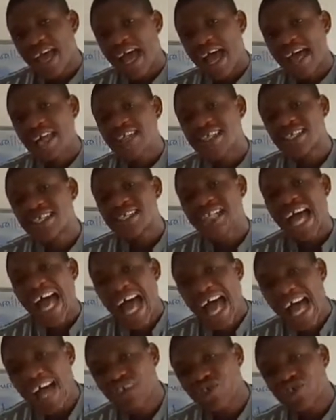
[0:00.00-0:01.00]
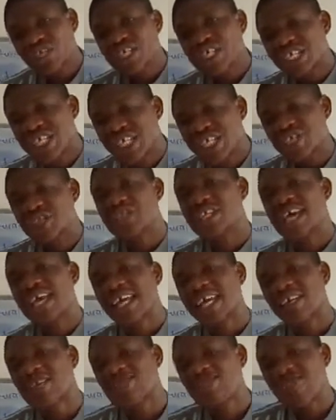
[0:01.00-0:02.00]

And it is that hydrogenation that gives